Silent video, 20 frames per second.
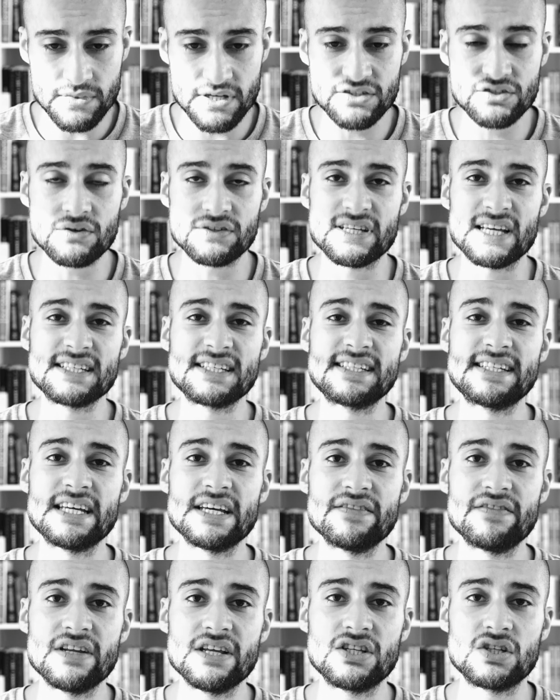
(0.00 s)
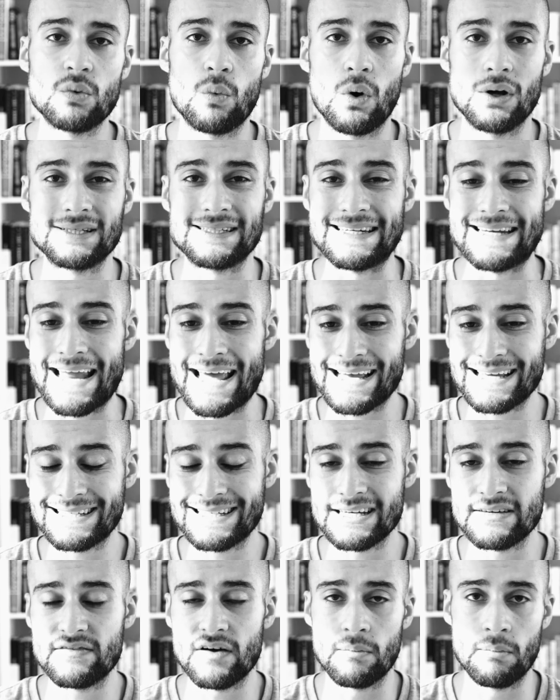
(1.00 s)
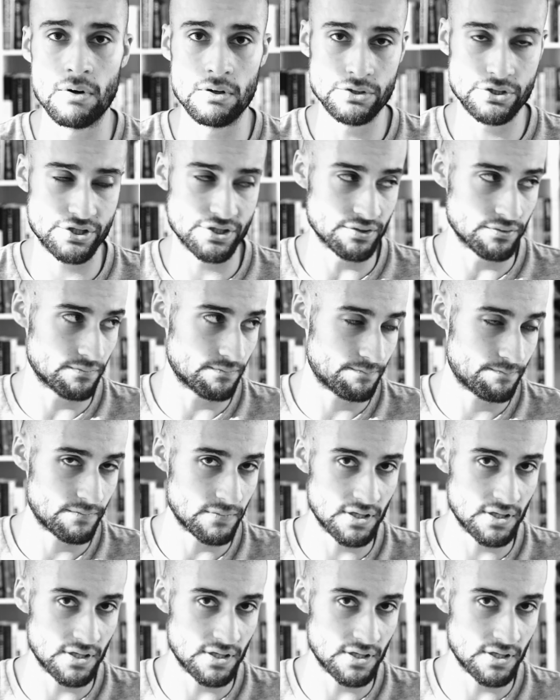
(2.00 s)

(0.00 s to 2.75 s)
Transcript: is your sensitivity towards negative emotion.